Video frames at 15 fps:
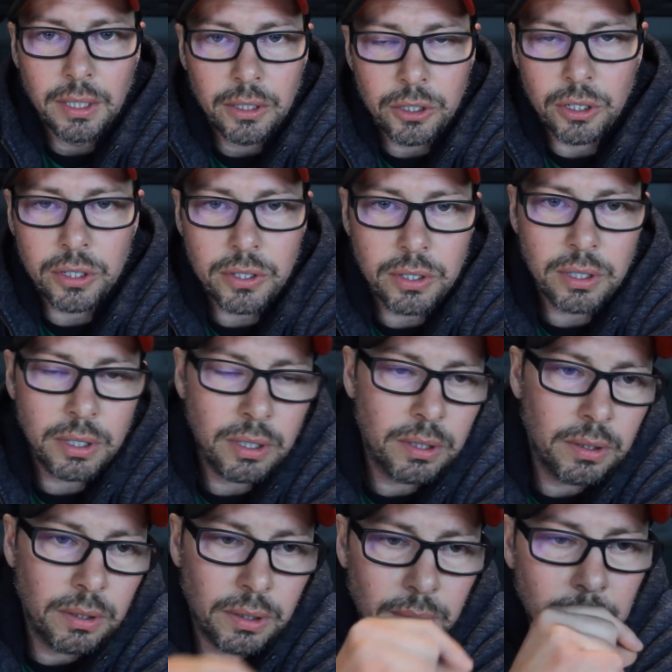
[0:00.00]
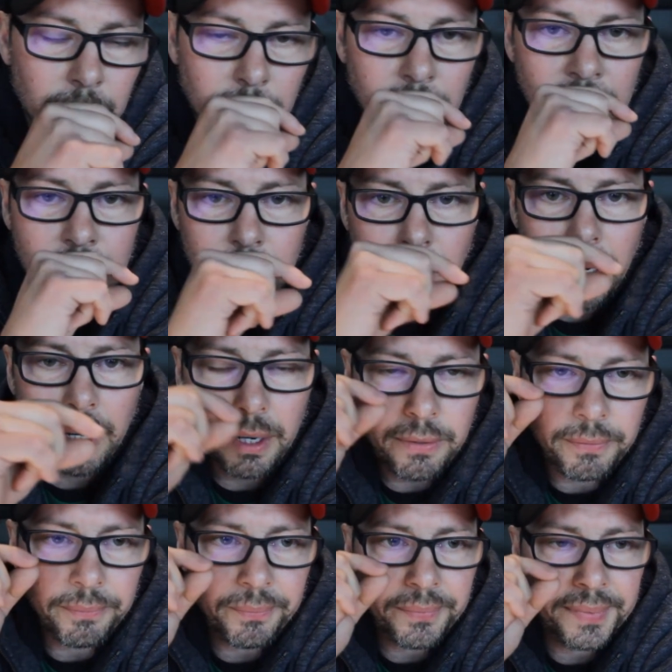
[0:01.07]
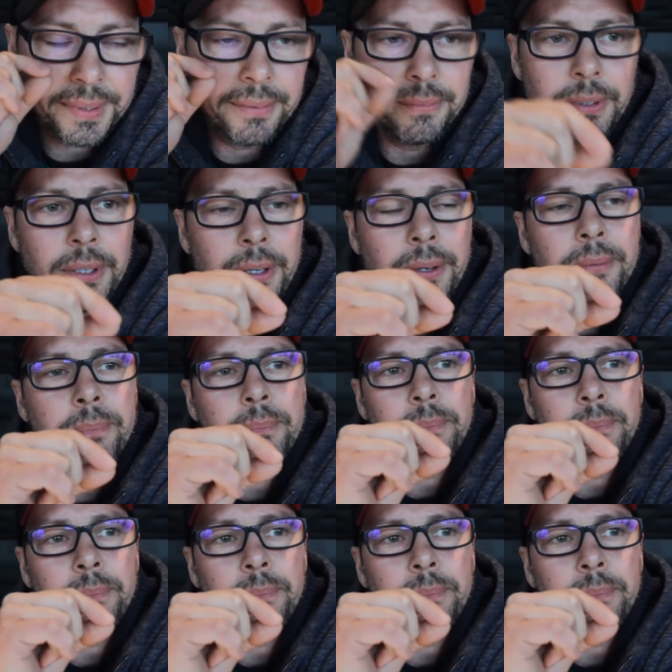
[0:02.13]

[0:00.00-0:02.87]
just that's why I wanna